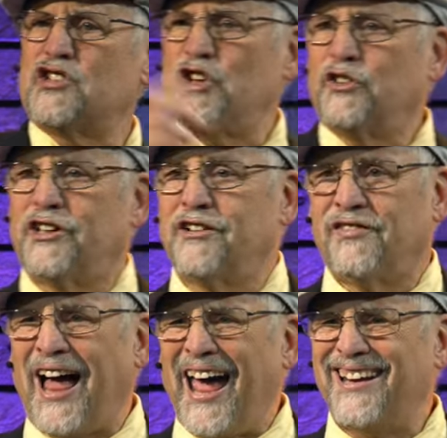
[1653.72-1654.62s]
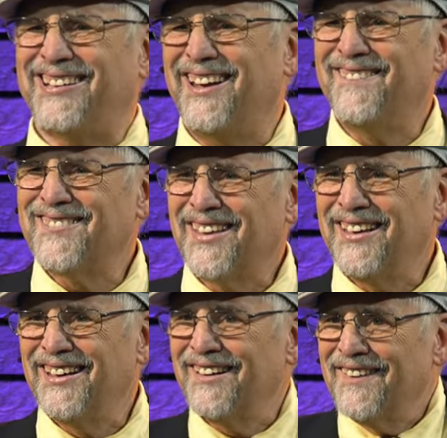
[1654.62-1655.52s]
children of light.
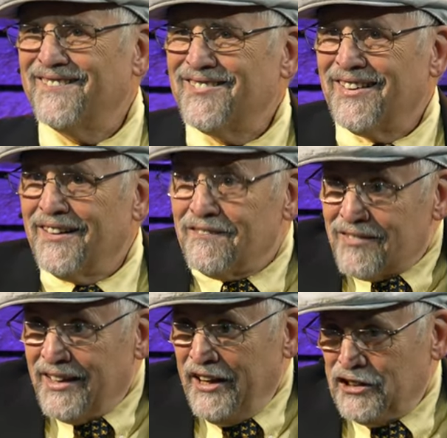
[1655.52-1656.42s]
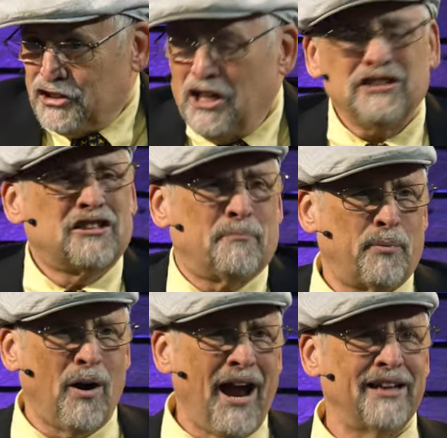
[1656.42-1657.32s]
Here she's the
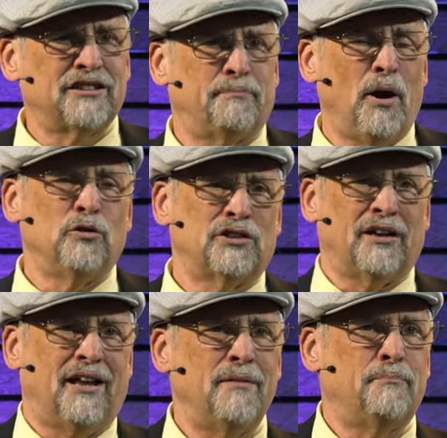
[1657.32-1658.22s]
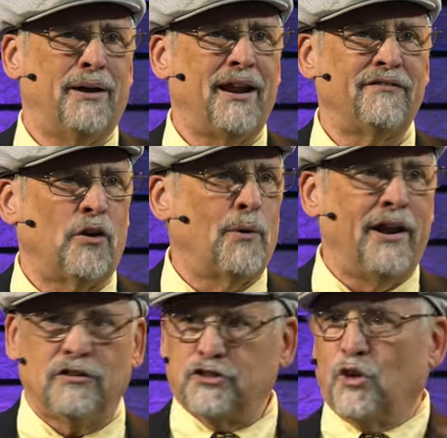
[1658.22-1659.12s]
bride, supposedly, but everyone
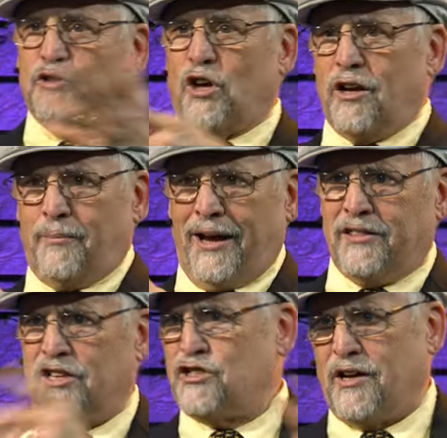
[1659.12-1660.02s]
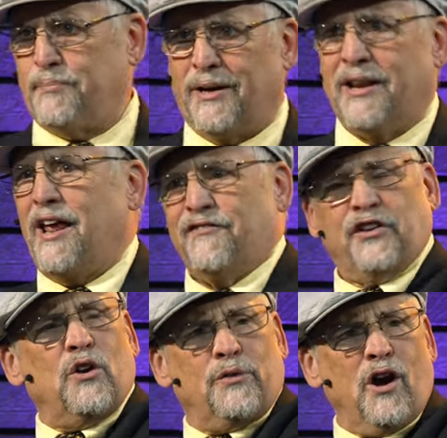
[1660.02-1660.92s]
else knows all about the shepherd. And hey, if you
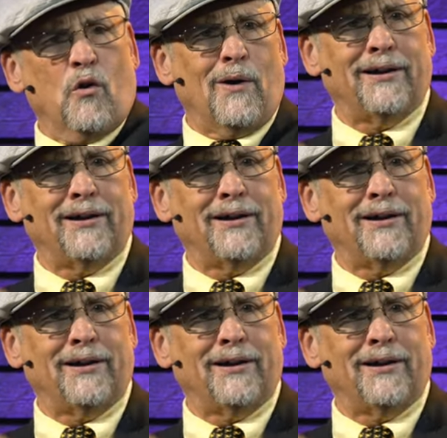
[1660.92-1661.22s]
don't know, why